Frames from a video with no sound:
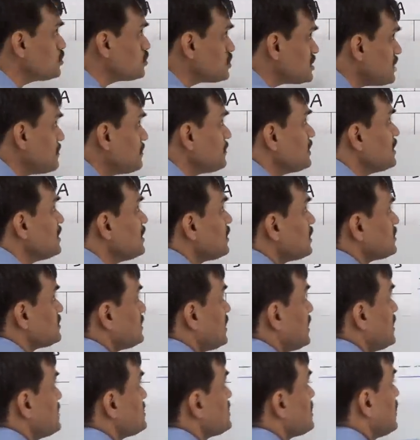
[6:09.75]
You simply
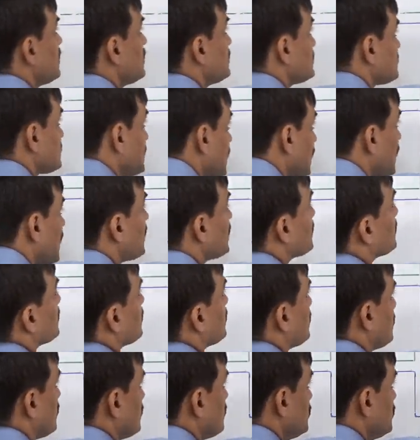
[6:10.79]
says start,